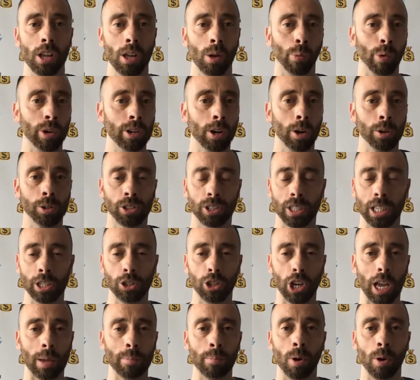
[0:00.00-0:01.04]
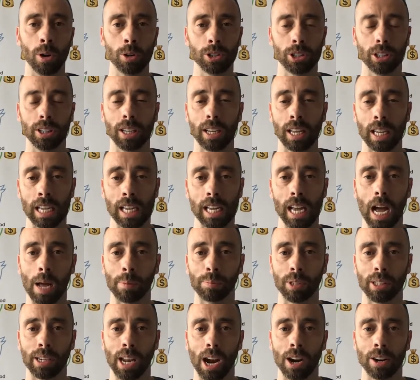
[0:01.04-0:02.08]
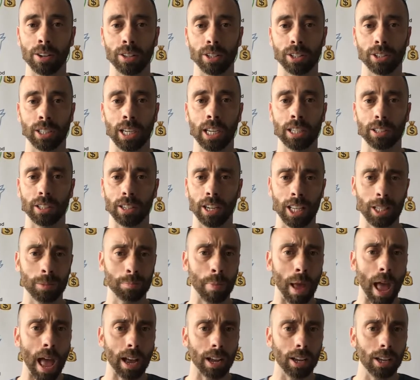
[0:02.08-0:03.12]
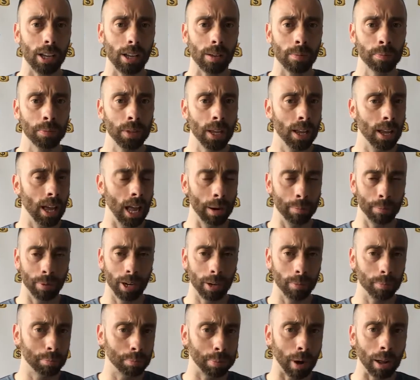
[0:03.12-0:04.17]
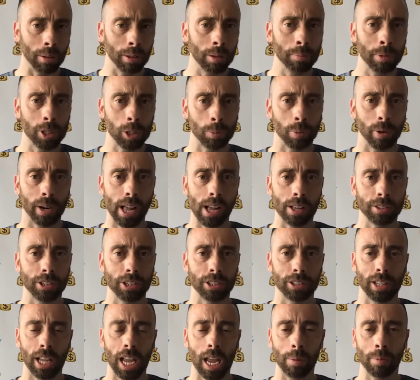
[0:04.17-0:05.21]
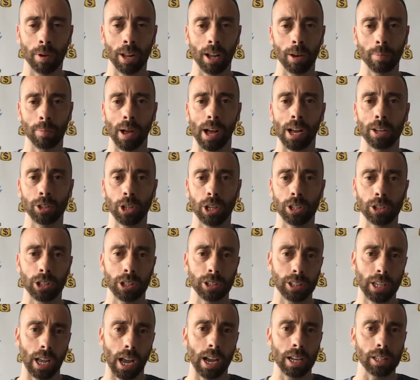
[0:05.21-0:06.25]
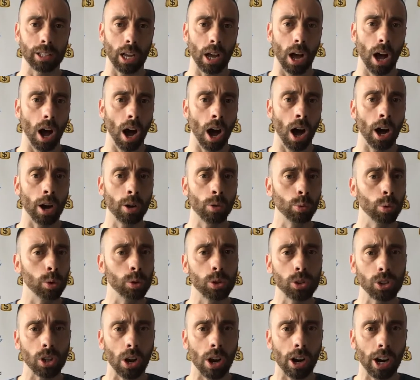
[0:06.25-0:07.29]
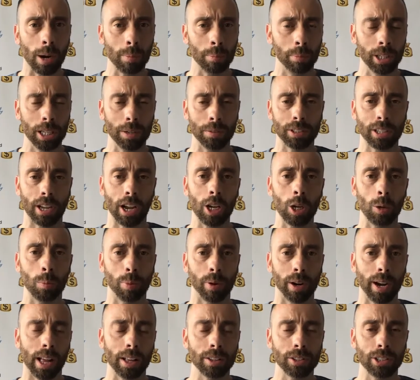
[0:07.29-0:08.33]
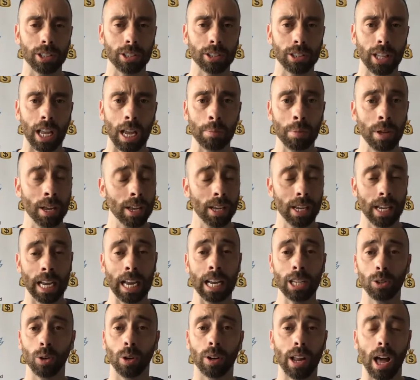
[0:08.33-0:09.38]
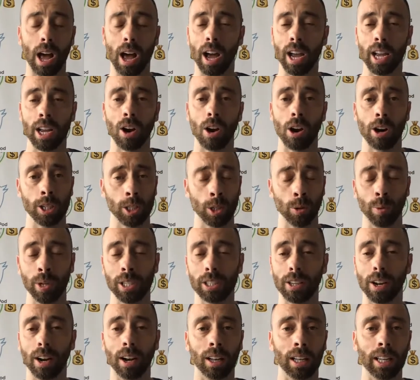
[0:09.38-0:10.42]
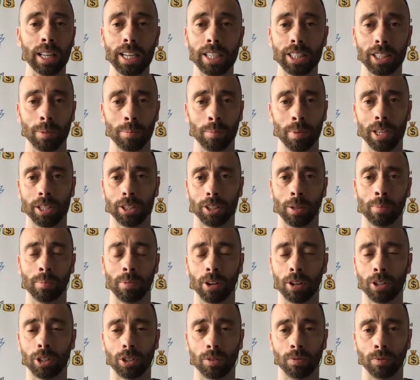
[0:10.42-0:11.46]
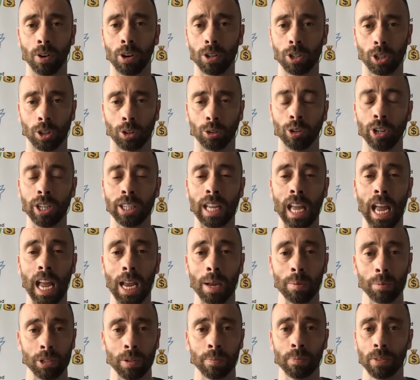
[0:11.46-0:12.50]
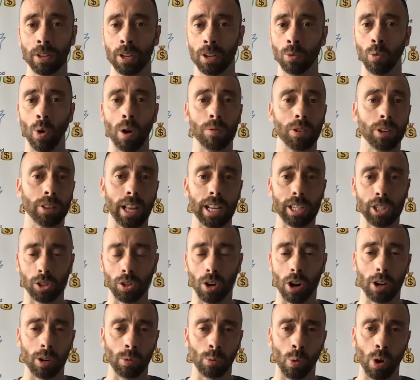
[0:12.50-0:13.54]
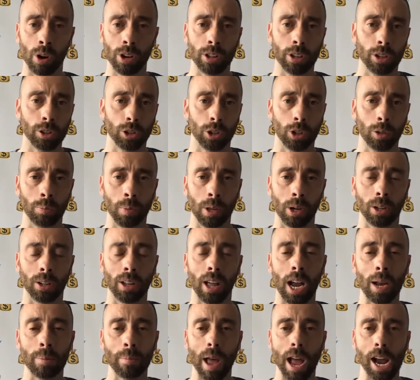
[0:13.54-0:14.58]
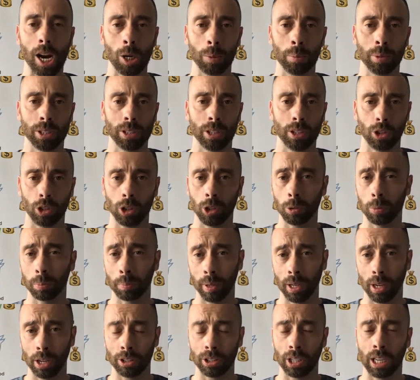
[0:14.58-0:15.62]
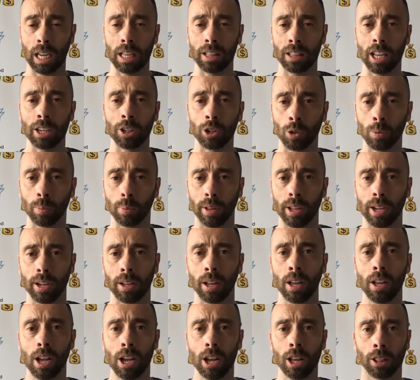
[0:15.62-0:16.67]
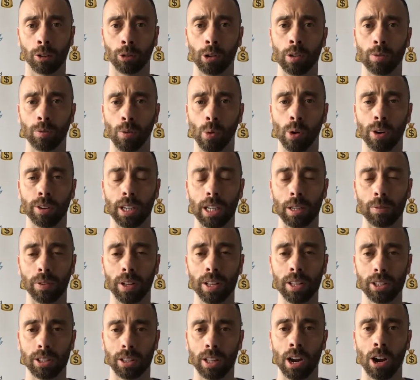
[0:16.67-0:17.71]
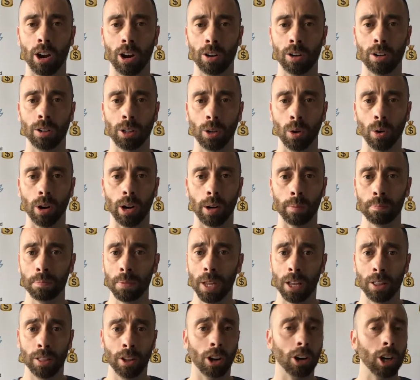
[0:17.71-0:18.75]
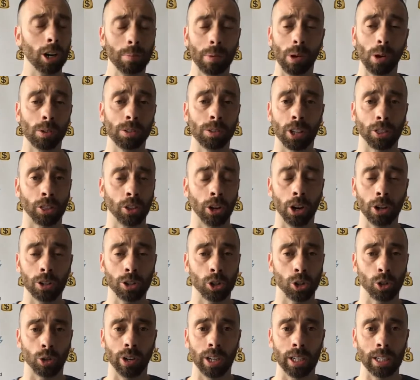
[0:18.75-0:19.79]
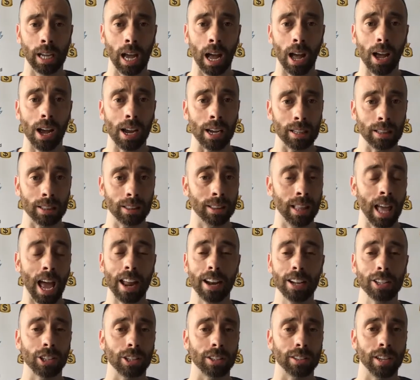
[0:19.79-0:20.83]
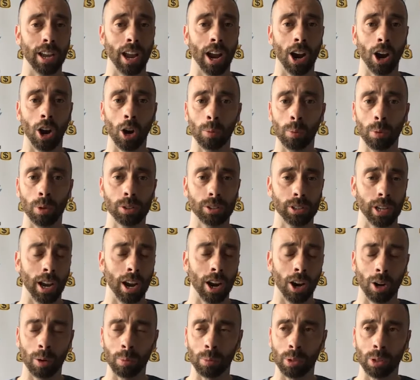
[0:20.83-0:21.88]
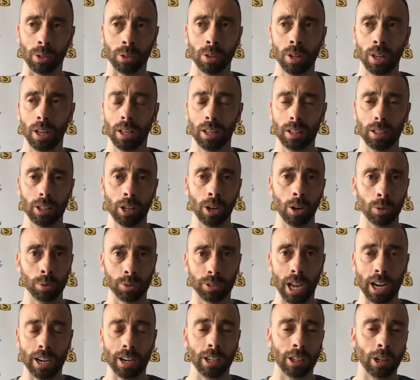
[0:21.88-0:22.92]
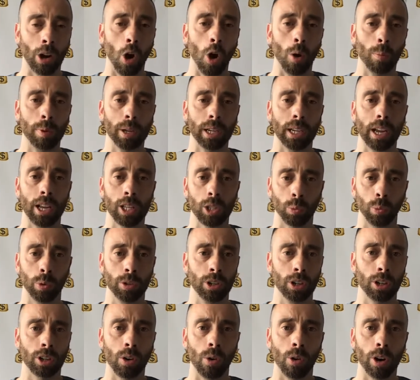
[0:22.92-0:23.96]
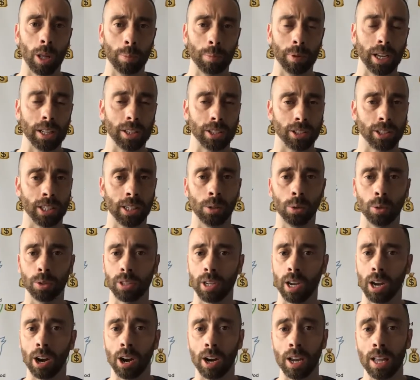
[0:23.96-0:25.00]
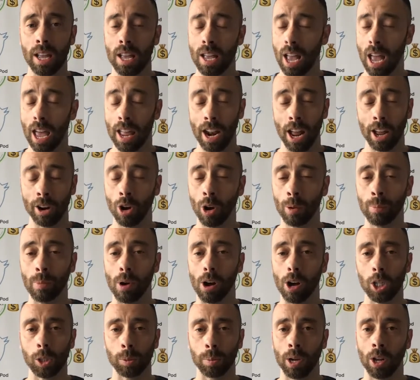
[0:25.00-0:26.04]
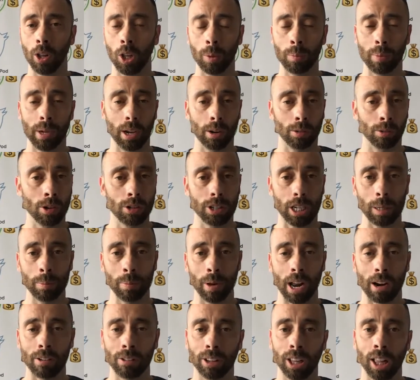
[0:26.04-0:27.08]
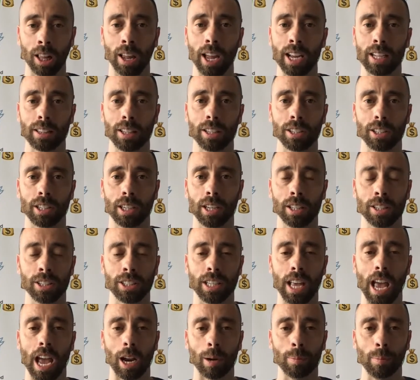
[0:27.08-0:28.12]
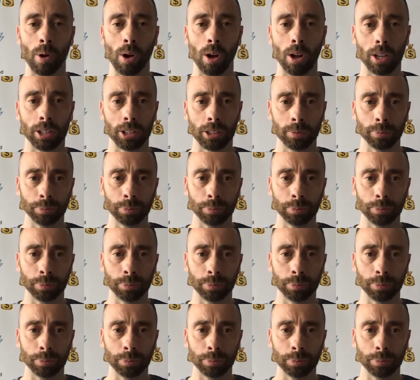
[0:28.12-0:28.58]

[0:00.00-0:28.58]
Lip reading: We know C.J. Mosley, he opted out of the season. His backup, I'm going to probably mispronounce his name, and I apologize to this guy. It's Onwuzar, I believe is how you pronounce his name. He's on IR, so he's going to at least miss the first 3 games. Whoever they start in one of their 2 middle linebacker positions, because, again, they do play a 3-4 defense there in New York, they're going to be on the 3rd string guy. That is a terrible thing to go up against when you're going up against Singletary. And I know Moss may only be a rookie, but I really like this kid, Zach Moss.